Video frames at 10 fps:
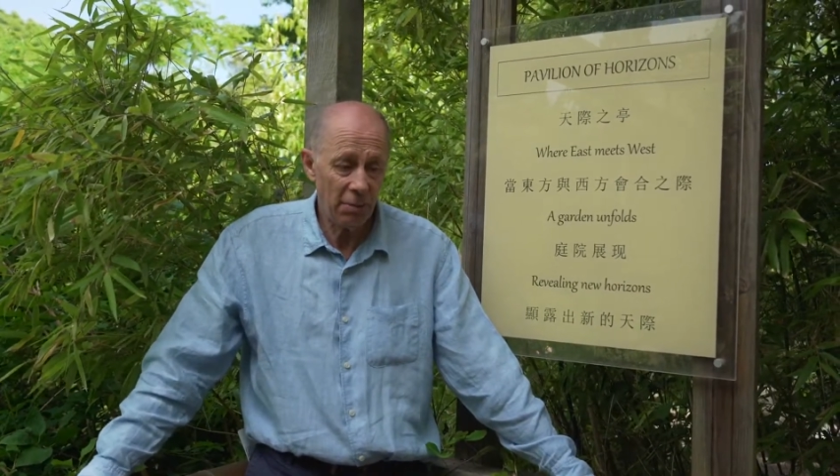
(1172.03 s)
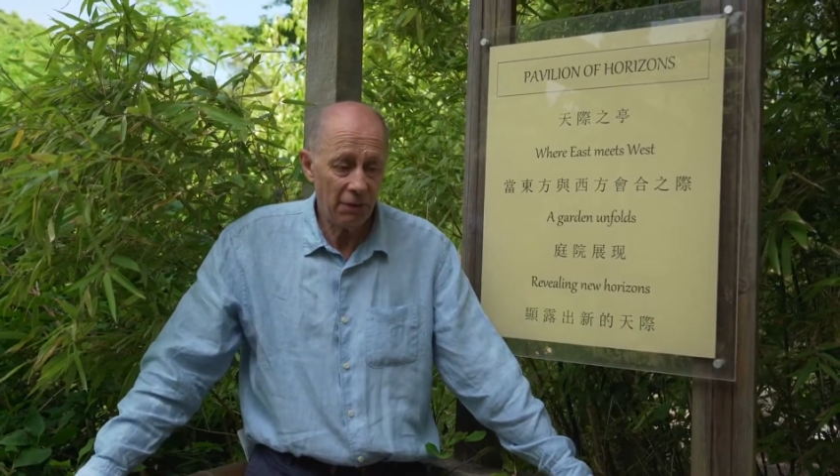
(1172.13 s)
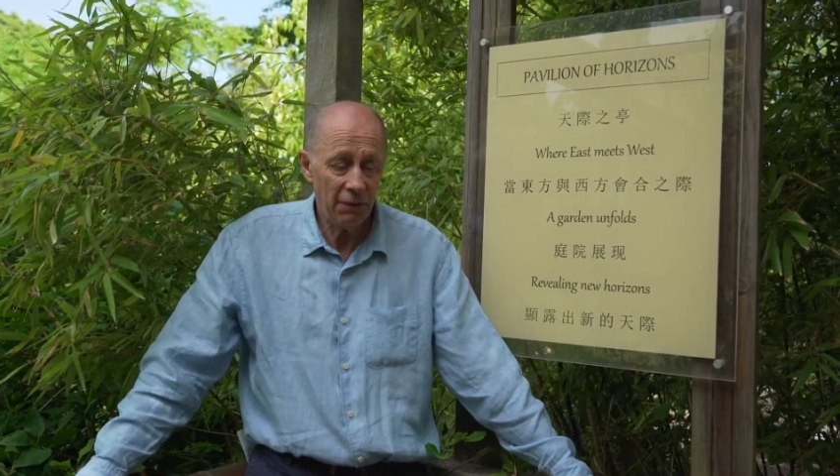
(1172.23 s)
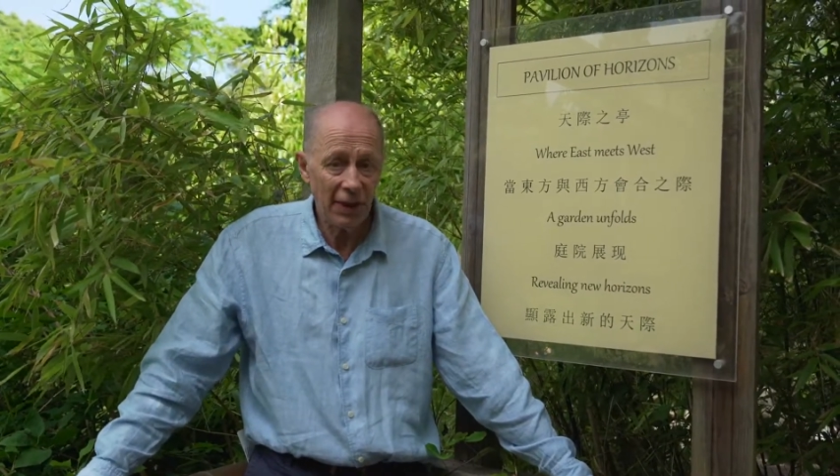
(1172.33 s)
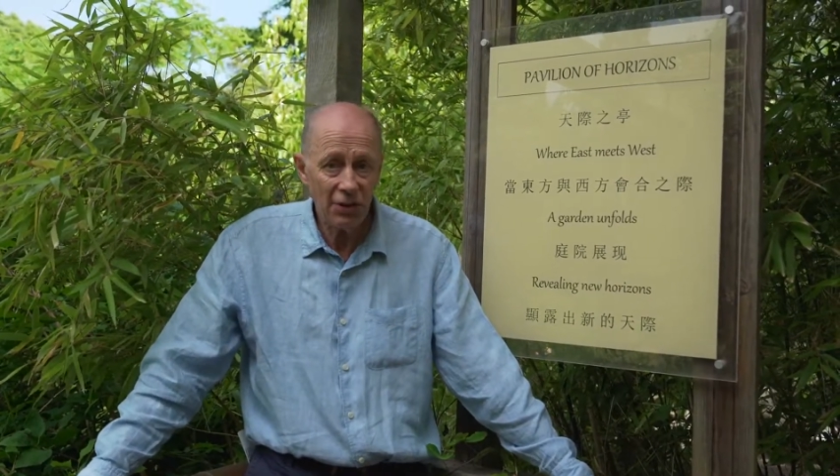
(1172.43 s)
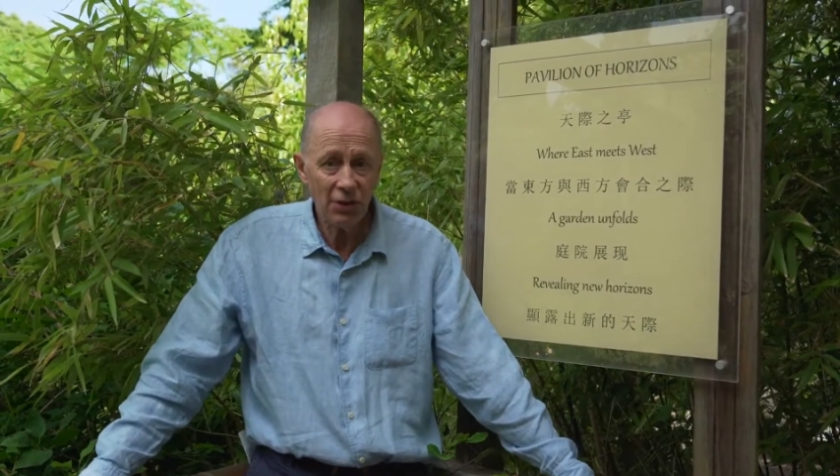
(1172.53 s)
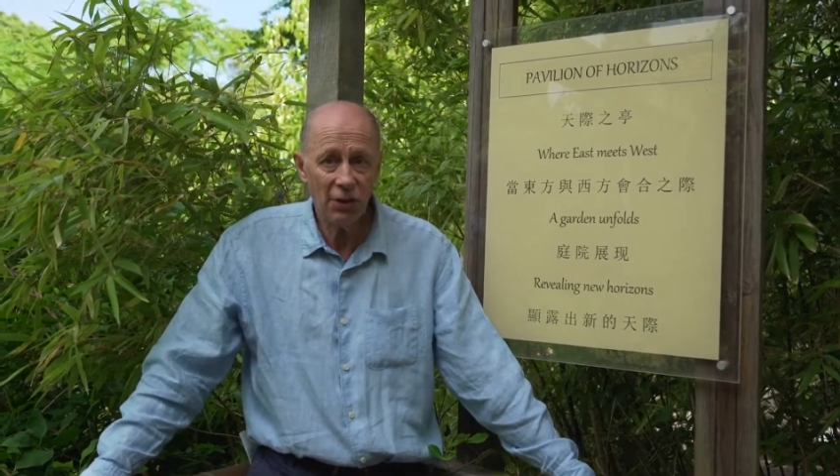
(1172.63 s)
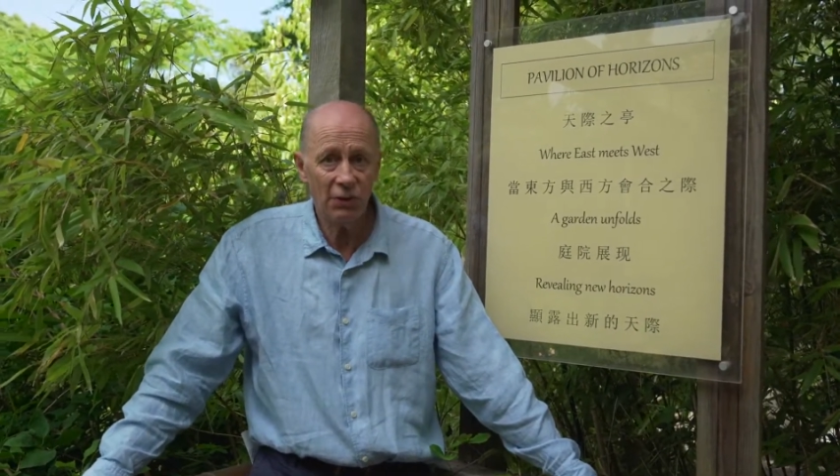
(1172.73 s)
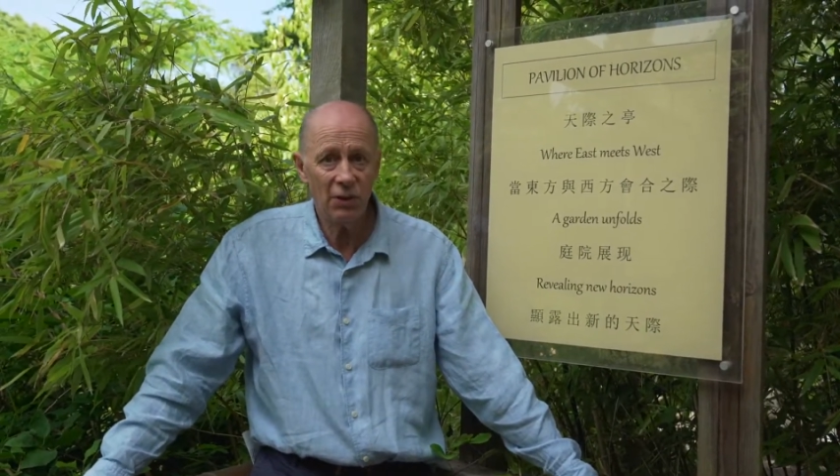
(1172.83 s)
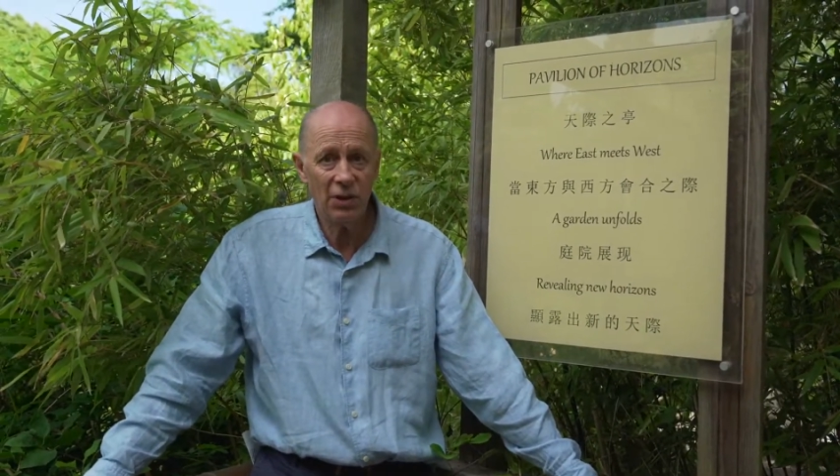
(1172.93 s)

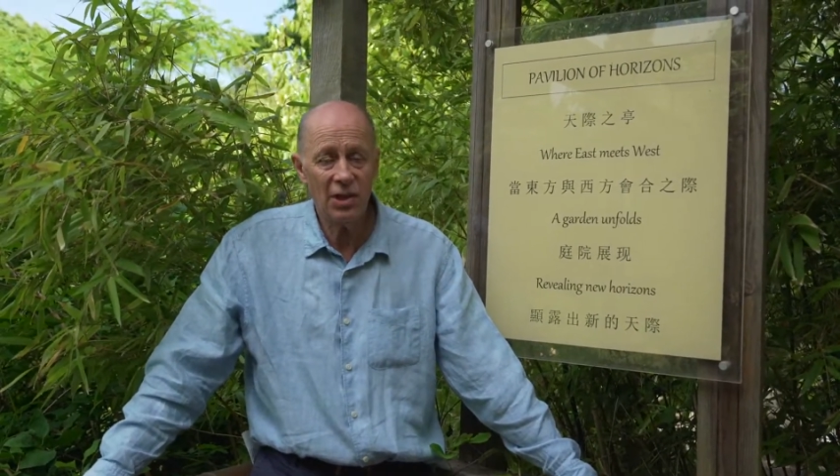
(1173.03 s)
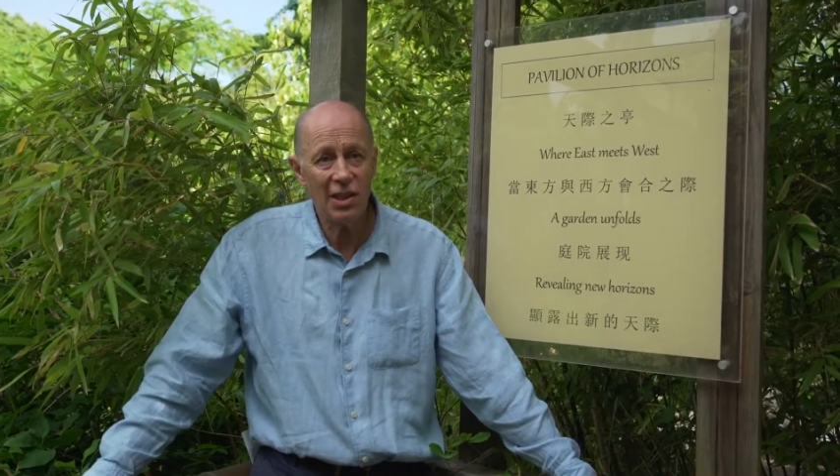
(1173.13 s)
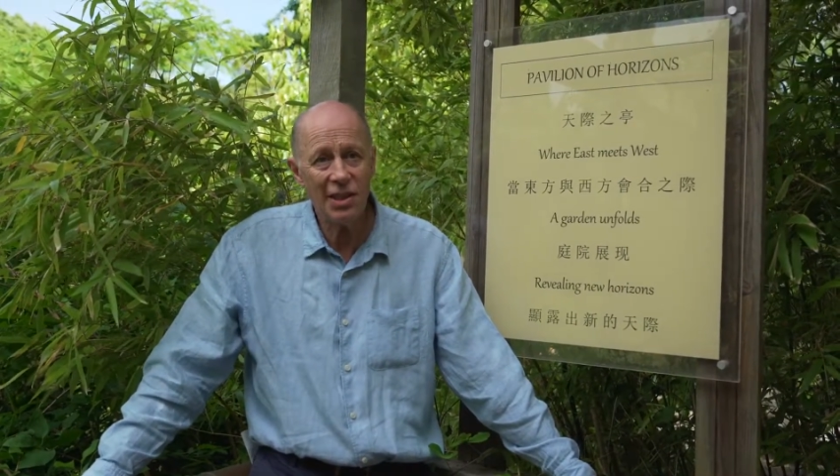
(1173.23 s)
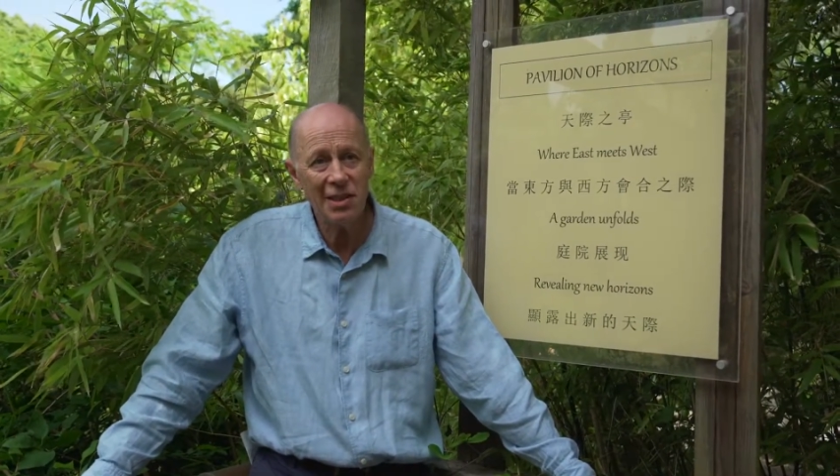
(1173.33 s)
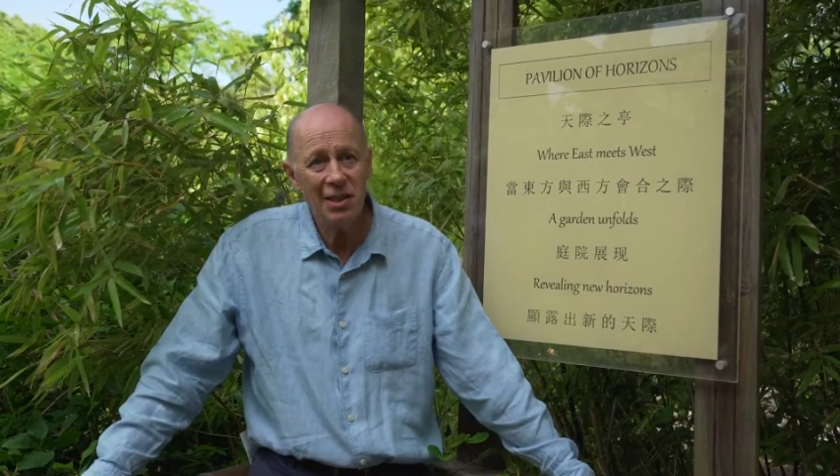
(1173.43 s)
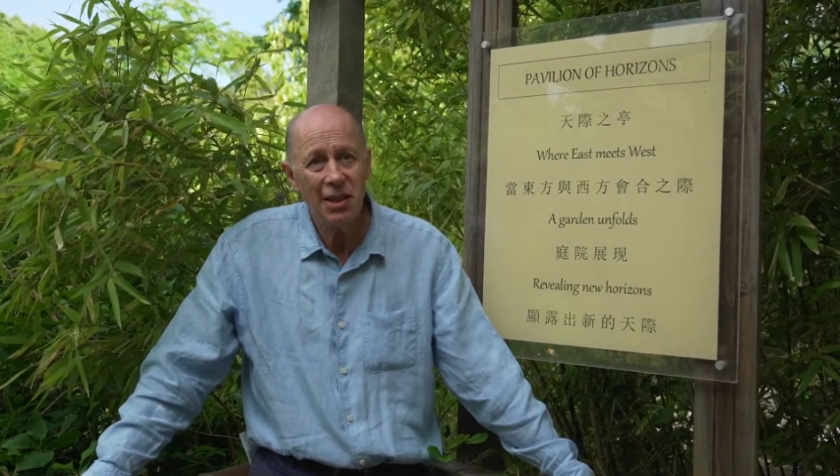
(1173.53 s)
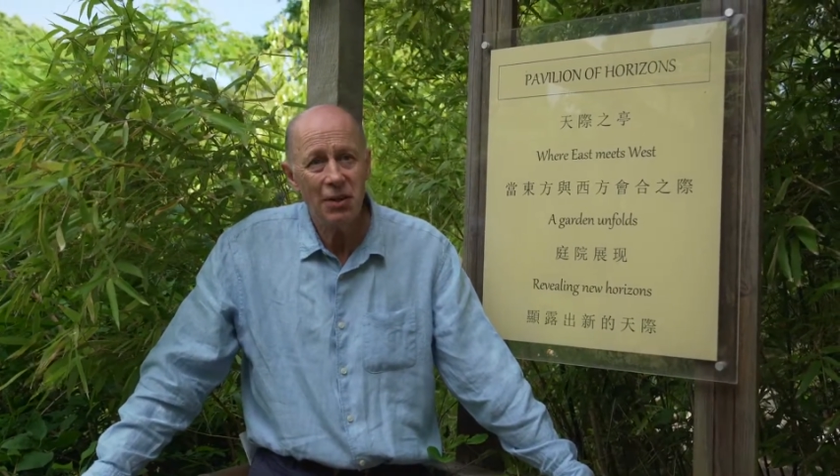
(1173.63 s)
preventative disease,